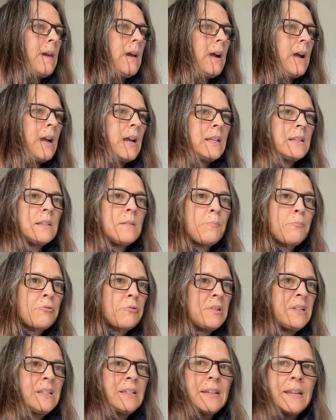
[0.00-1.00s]
and
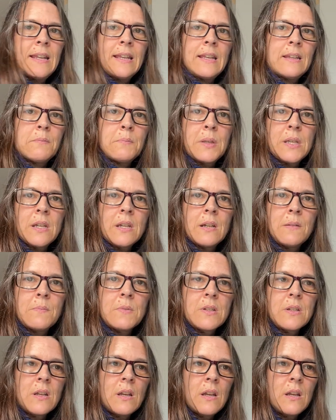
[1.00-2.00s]
printing
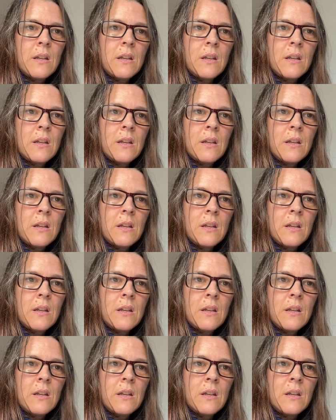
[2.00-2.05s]
becomes